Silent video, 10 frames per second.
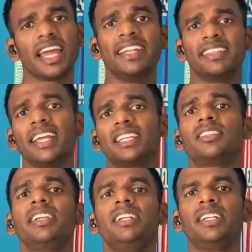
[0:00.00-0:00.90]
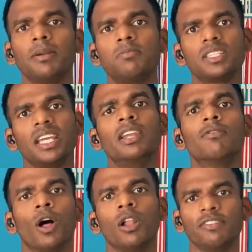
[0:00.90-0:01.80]
and the next 3 tips
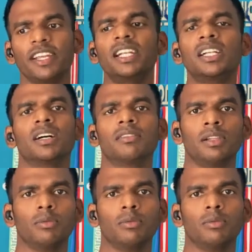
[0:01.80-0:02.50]
involve interval